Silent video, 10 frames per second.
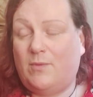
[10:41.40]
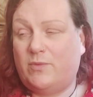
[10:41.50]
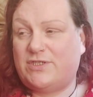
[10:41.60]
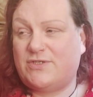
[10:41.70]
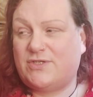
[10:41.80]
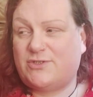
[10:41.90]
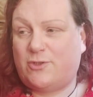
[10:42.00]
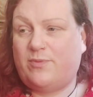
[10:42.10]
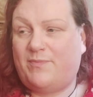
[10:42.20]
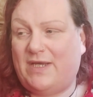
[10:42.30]
which is a
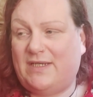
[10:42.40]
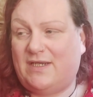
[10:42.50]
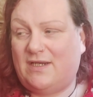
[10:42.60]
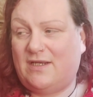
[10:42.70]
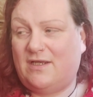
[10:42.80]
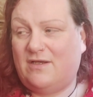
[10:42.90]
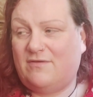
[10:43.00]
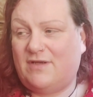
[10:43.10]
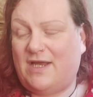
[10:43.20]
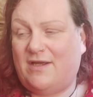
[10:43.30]
super painkiller
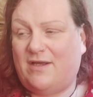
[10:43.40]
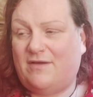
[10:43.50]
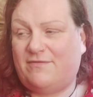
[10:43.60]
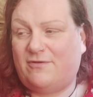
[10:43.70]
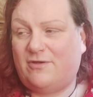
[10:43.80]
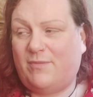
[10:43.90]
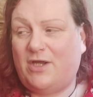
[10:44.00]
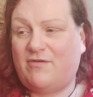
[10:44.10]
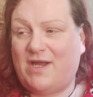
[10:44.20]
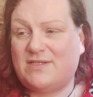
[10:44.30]
for
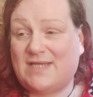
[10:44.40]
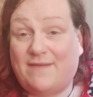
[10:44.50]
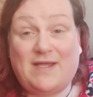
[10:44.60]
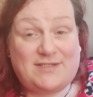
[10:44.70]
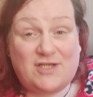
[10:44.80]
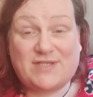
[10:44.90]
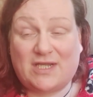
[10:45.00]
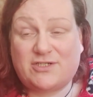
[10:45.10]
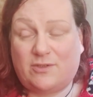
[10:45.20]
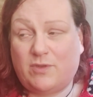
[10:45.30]
migraines, and that does
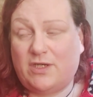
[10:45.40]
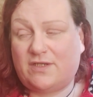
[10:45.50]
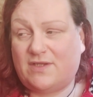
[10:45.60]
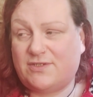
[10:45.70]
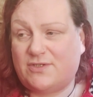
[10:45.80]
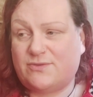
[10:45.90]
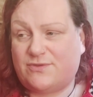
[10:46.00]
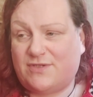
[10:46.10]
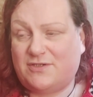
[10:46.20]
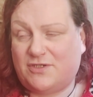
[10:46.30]
actually work. That
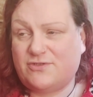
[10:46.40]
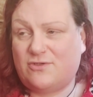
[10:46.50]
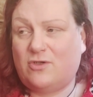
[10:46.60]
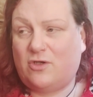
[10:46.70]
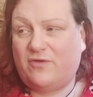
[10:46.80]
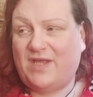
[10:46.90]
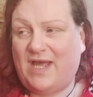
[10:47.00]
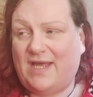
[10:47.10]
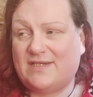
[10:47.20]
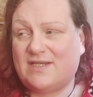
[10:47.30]
does knock it on the
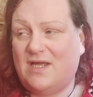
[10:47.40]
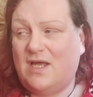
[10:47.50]
head.